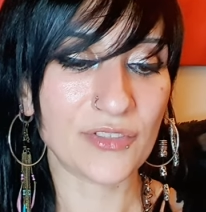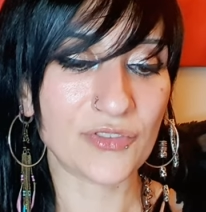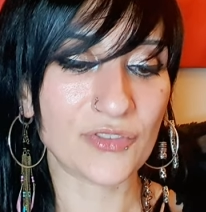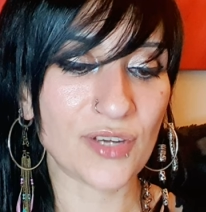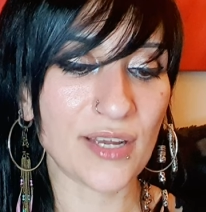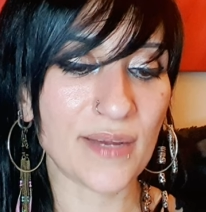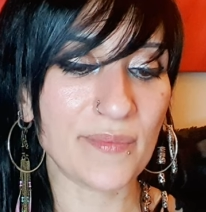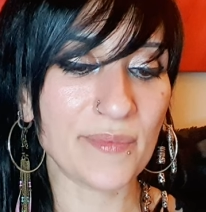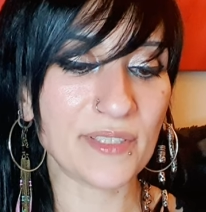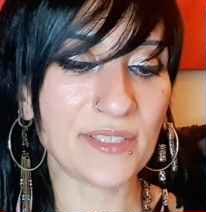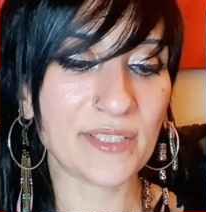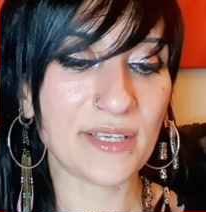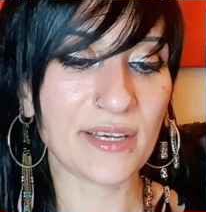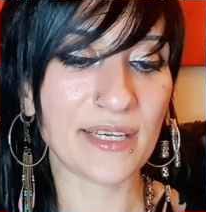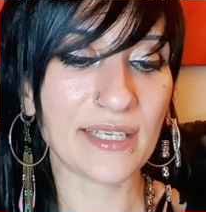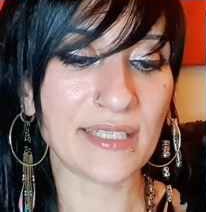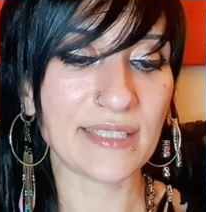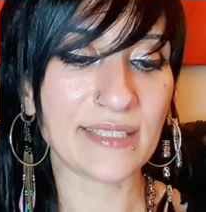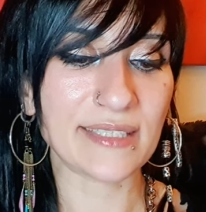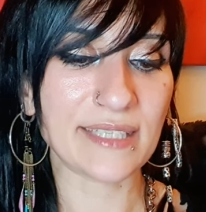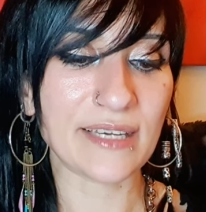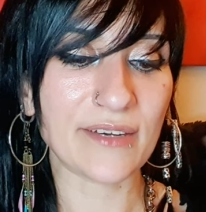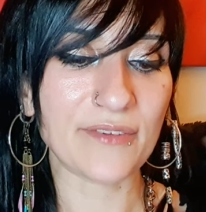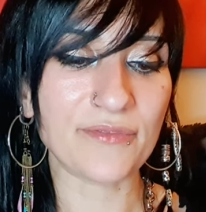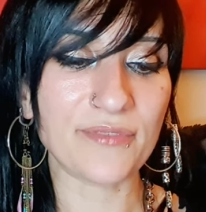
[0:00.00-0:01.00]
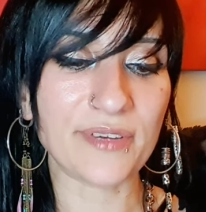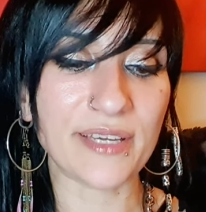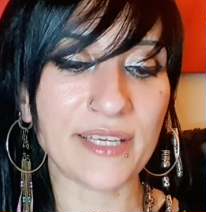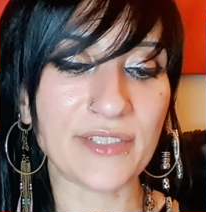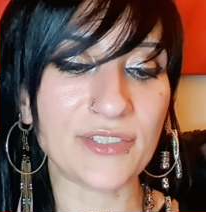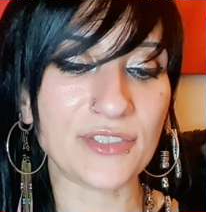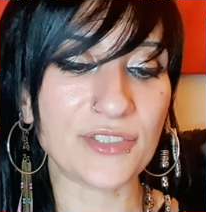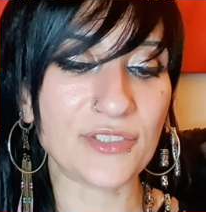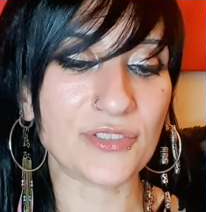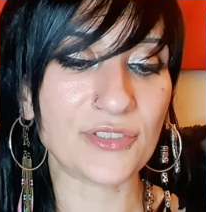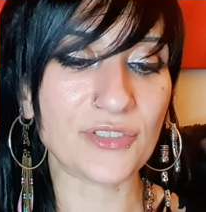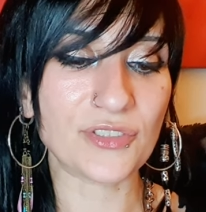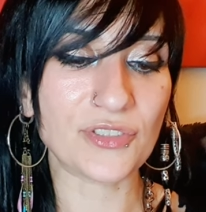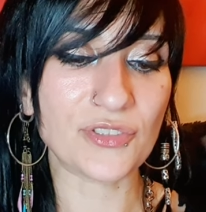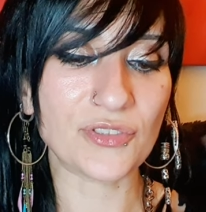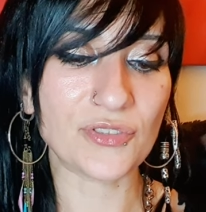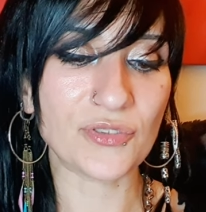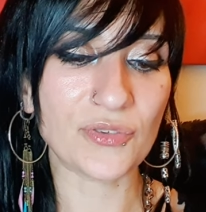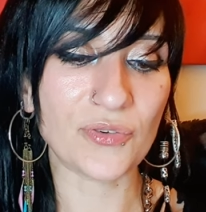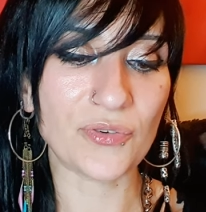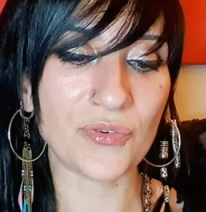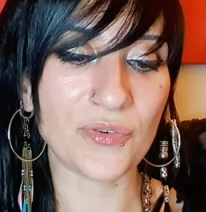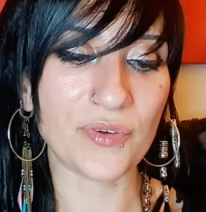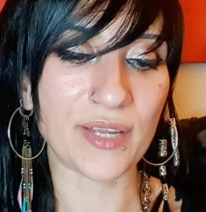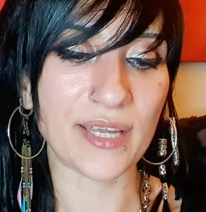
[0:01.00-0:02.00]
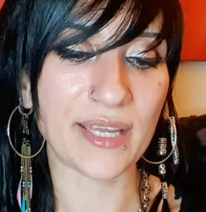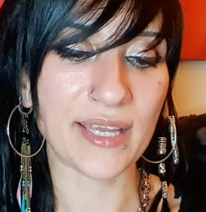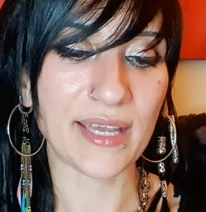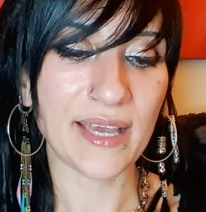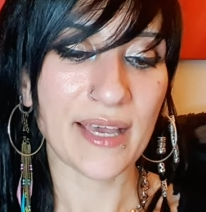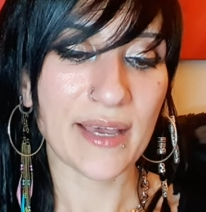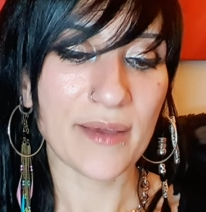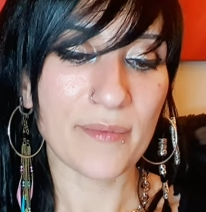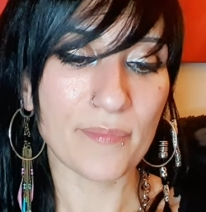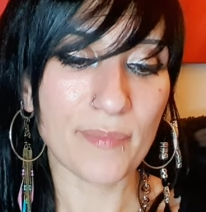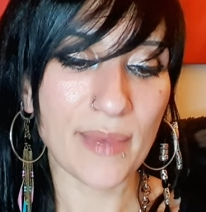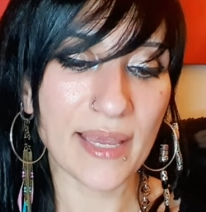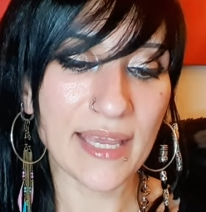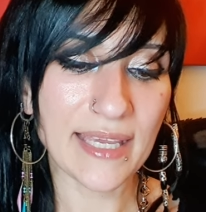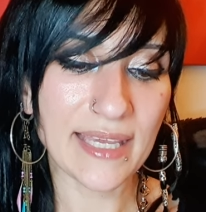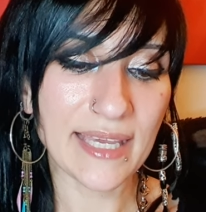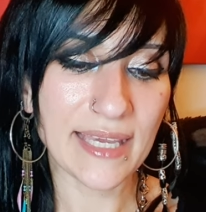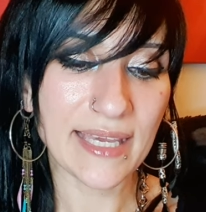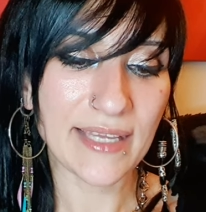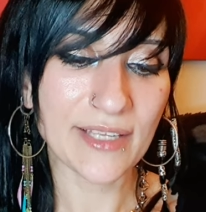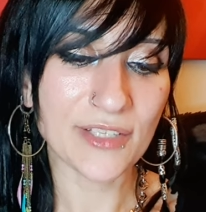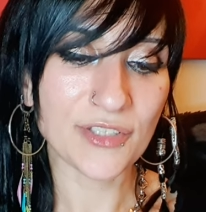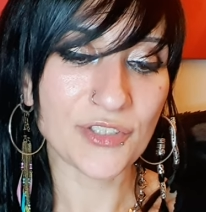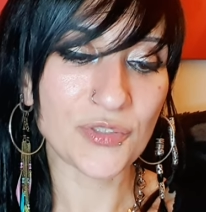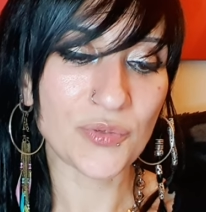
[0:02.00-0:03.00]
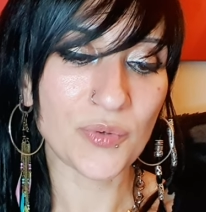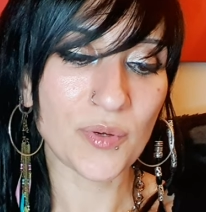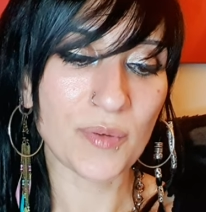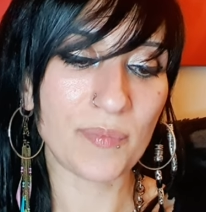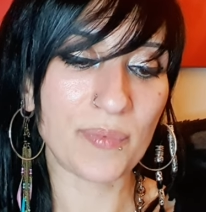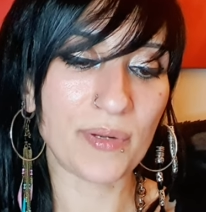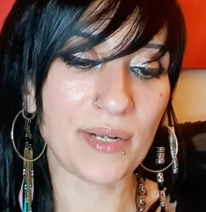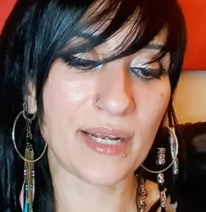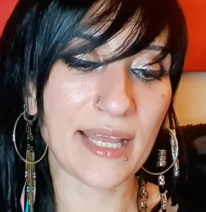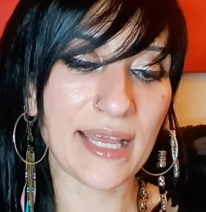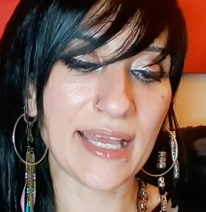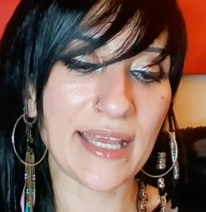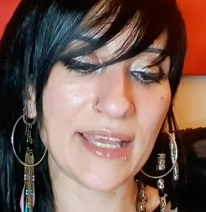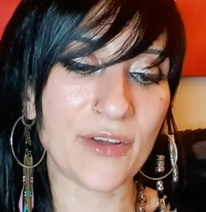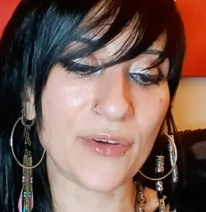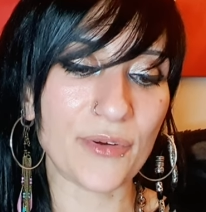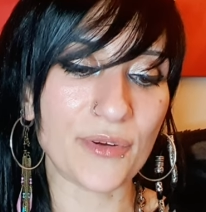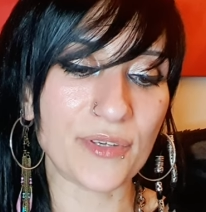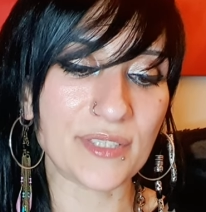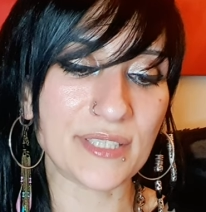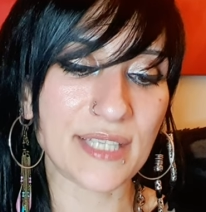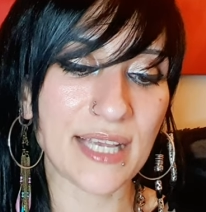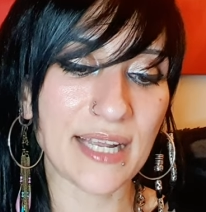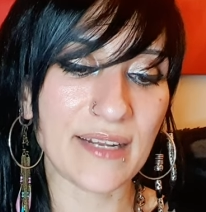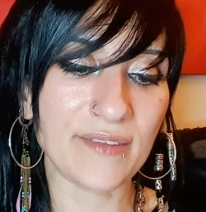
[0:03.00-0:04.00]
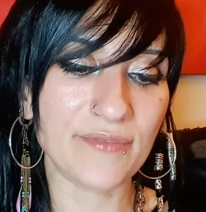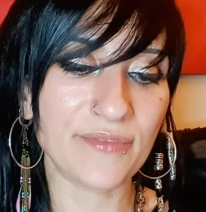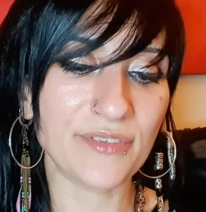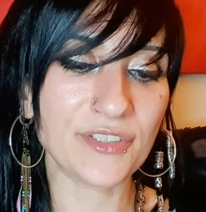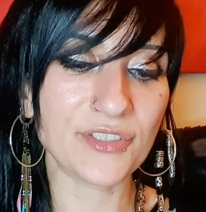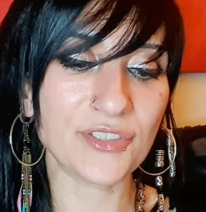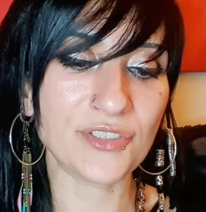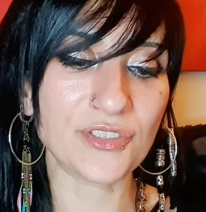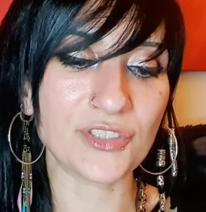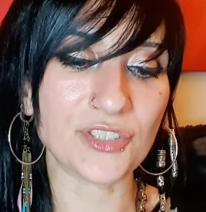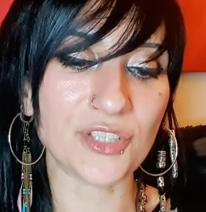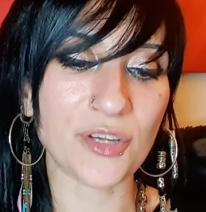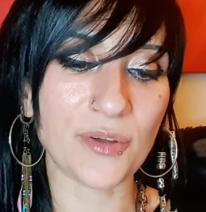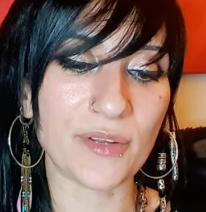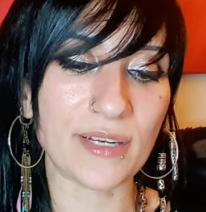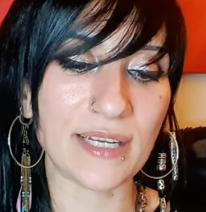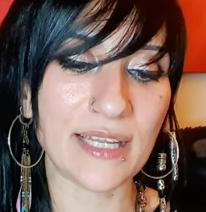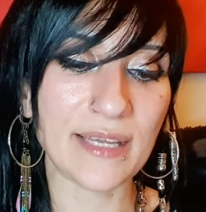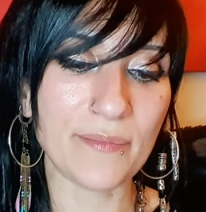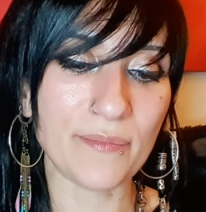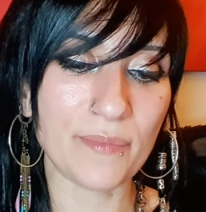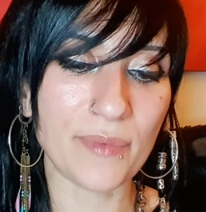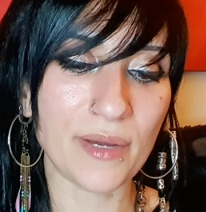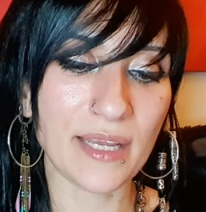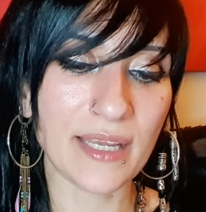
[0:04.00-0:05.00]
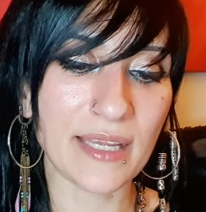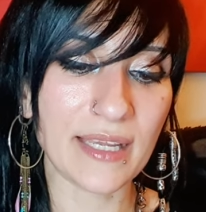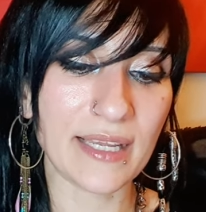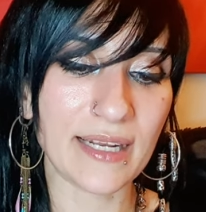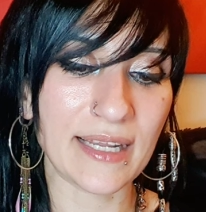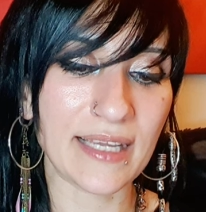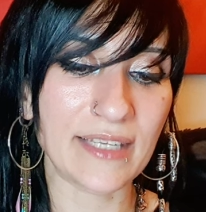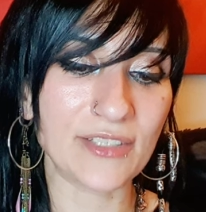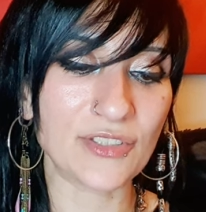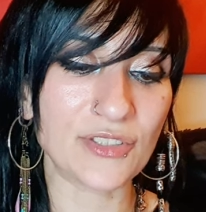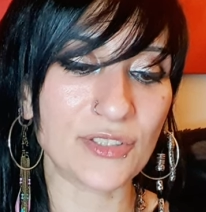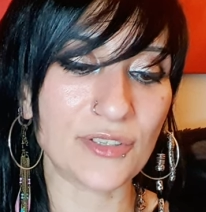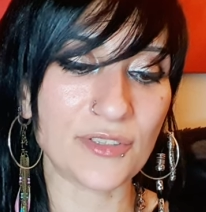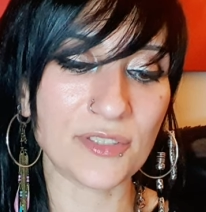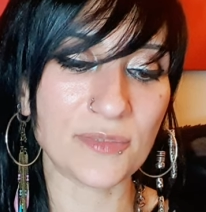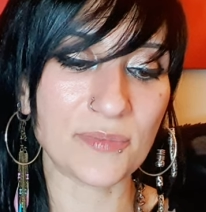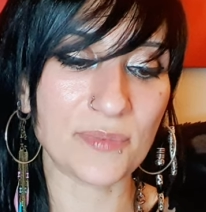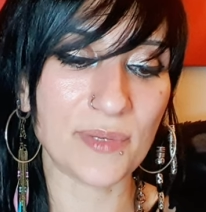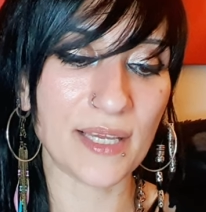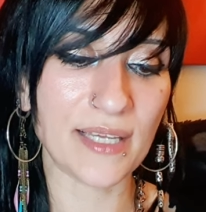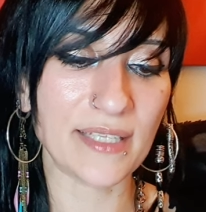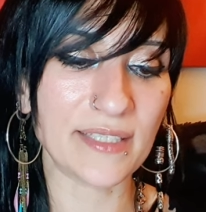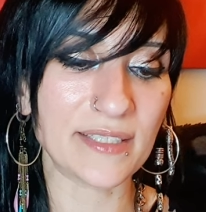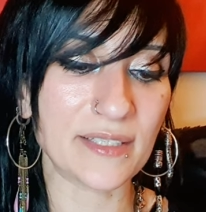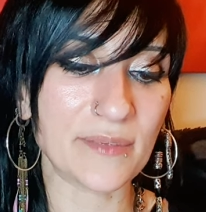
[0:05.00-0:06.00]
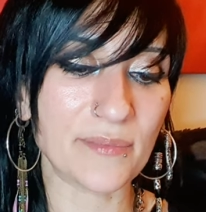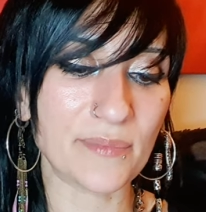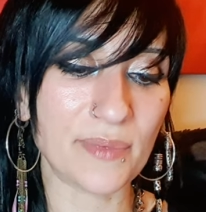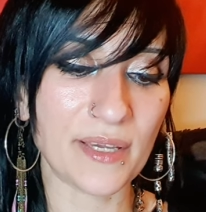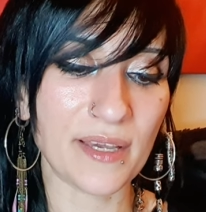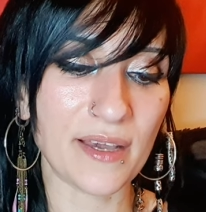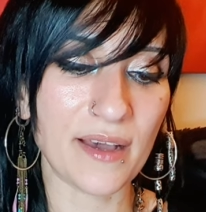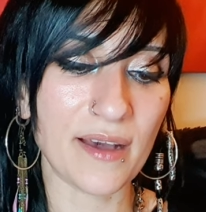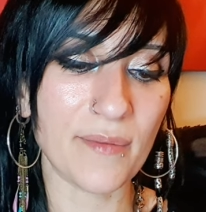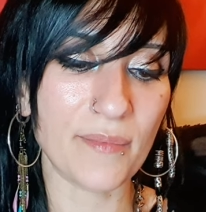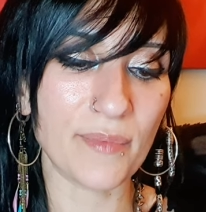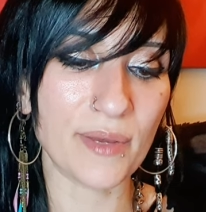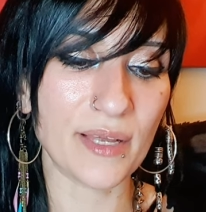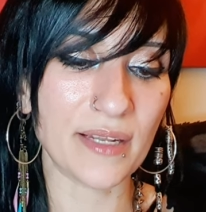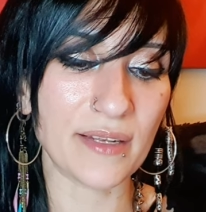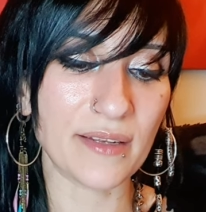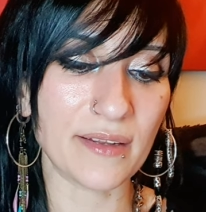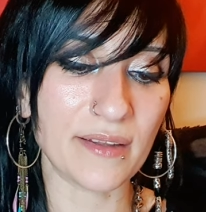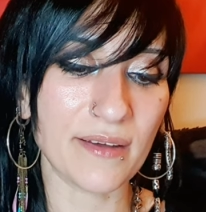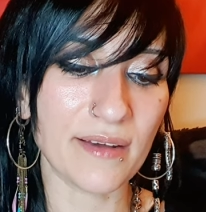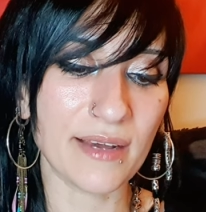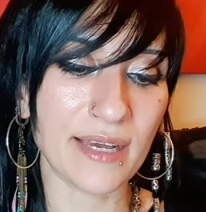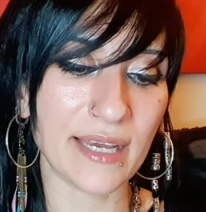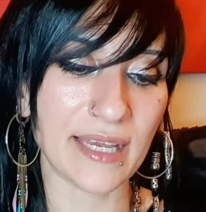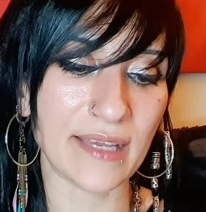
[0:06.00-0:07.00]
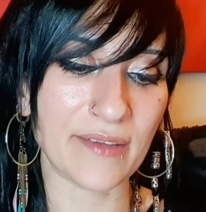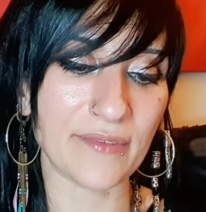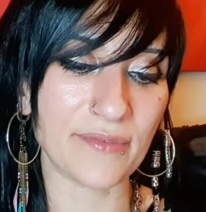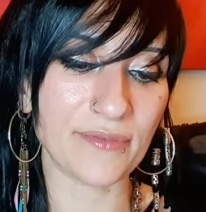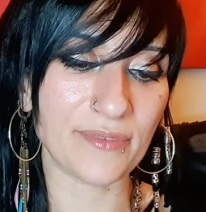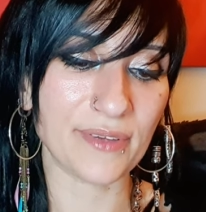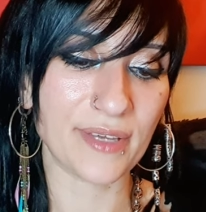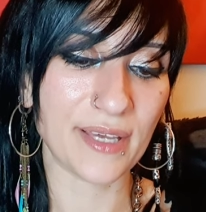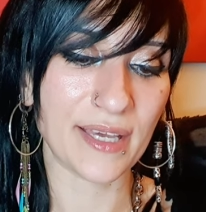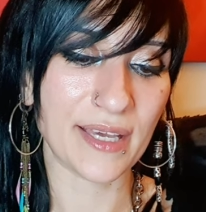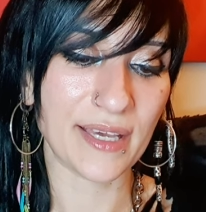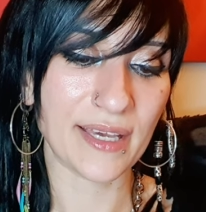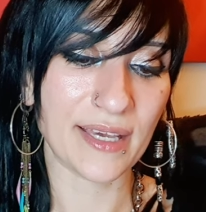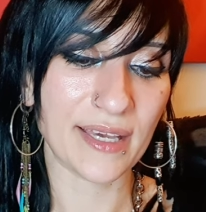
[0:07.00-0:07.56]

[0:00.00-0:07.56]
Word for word: Dramatize salvation's story, make it into a play or a television show, and let Michelangelo's Pieta become alive.